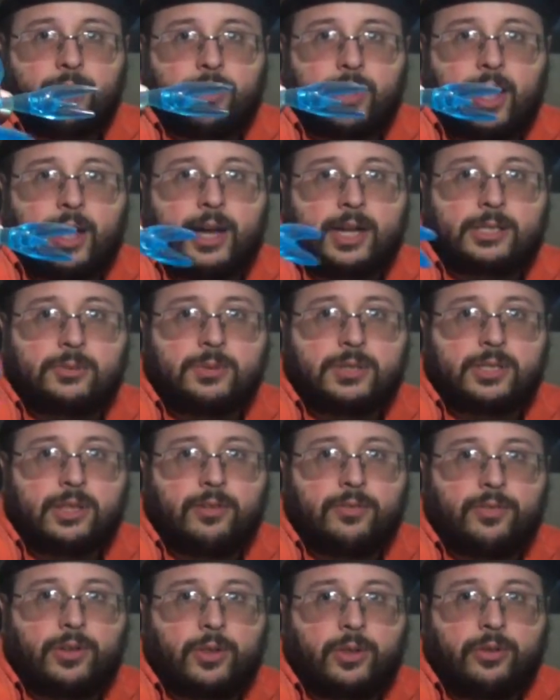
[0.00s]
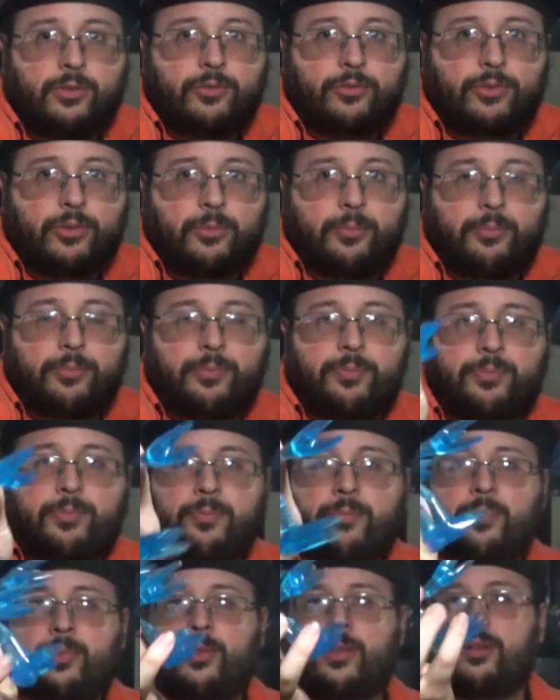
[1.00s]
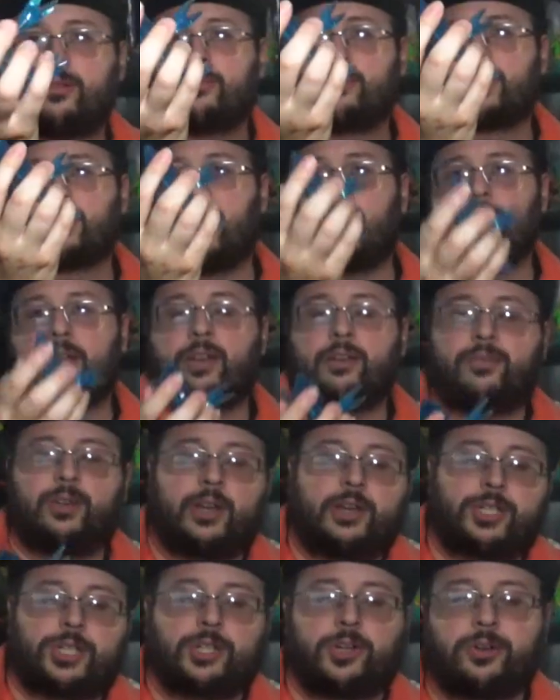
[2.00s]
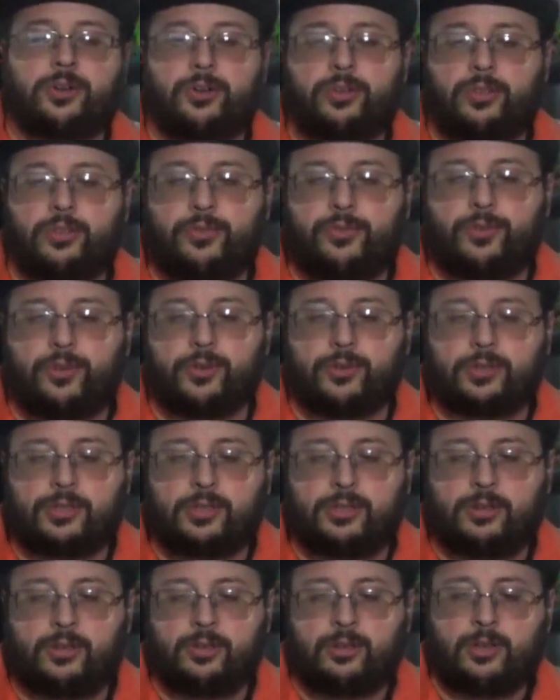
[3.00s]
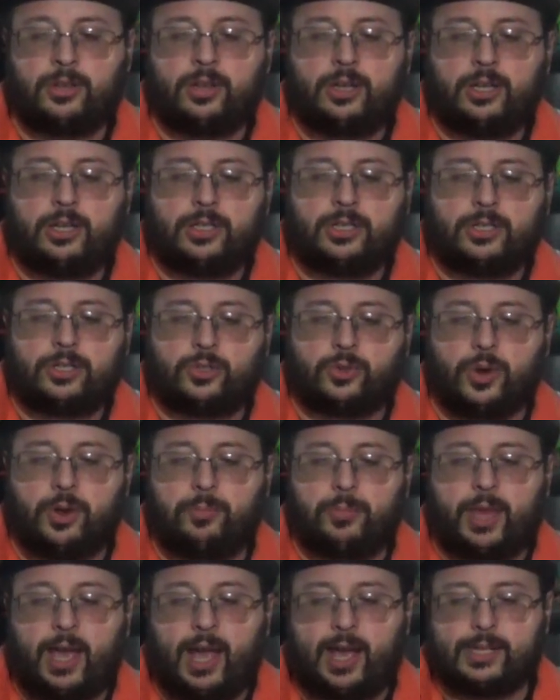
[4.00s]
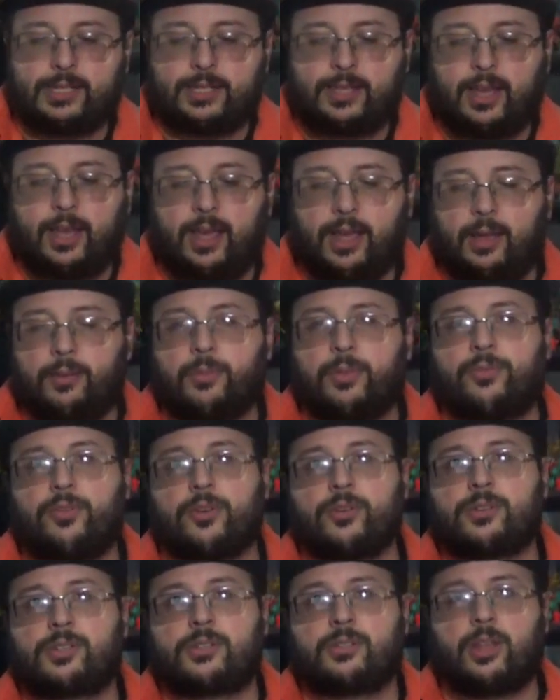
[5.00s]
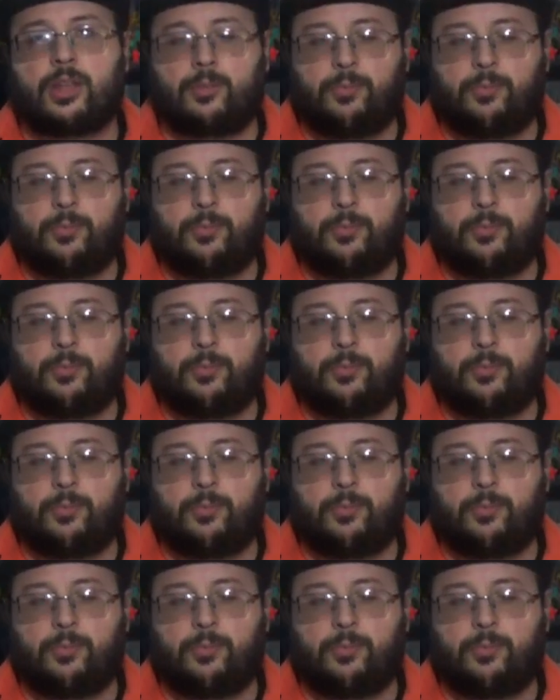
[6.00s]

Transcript: Chaos was the villain from Sonic Adventure, the first Dreamcast game, the first